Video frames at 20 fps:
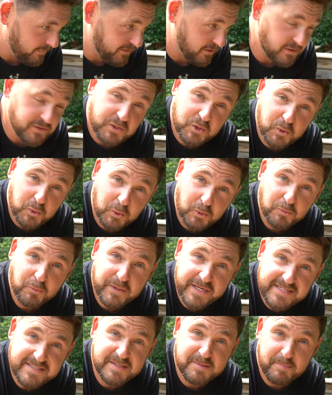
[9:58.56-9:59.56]
but there's a cool
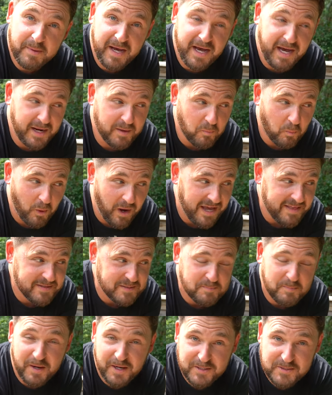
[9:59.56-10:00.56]
reason behind why
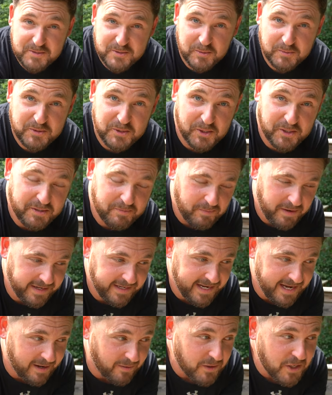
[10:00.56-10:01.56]
this pond is so dirty right
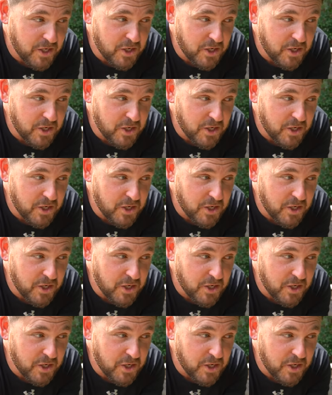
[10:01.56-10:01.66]
now.